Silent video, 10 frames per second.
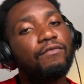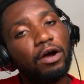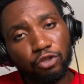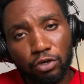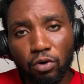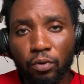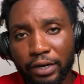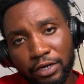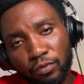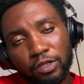have actually
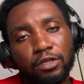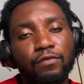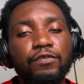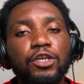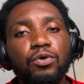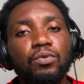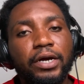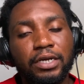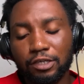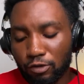already watched the video,
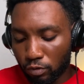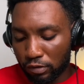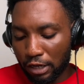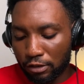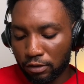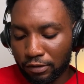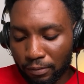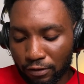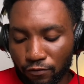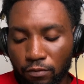and this was actually
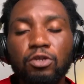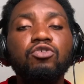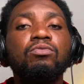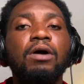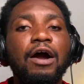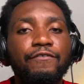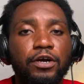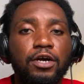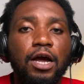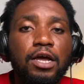something from Newsroom
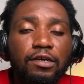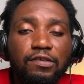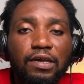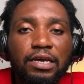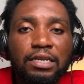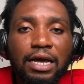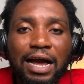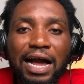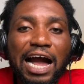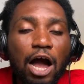Africa saying
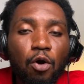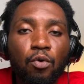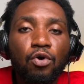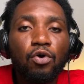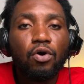how